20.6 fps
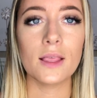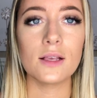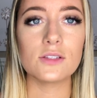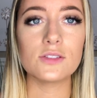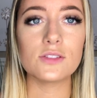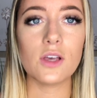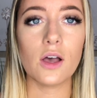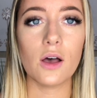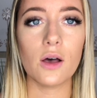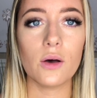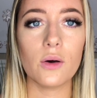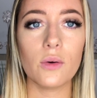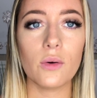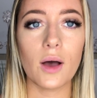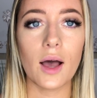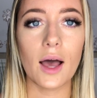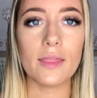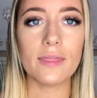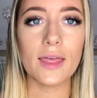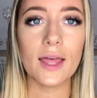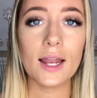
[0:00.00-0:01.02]
So
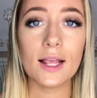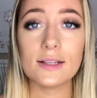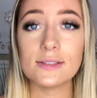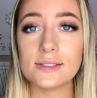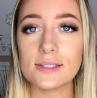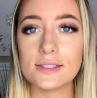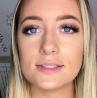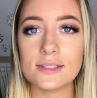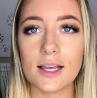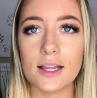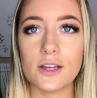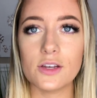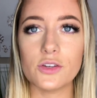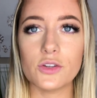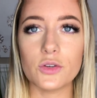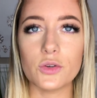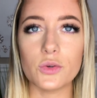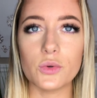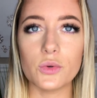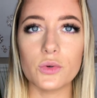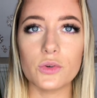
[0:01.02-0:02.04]
then I decided to
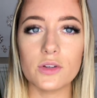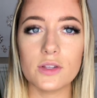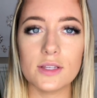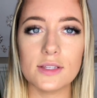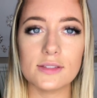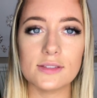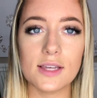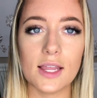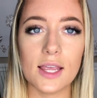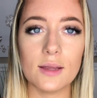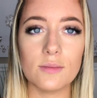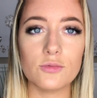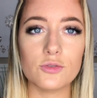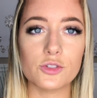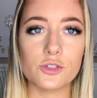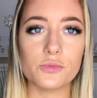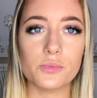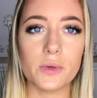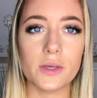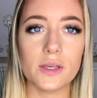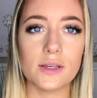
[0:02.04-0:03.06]
Google his name
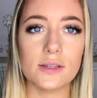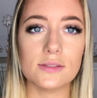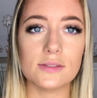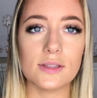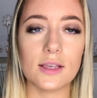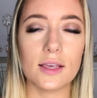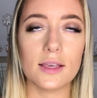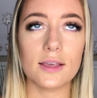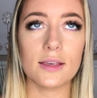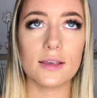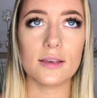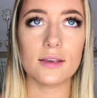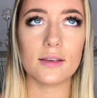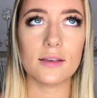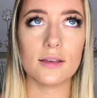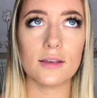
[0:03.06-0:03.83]
just because like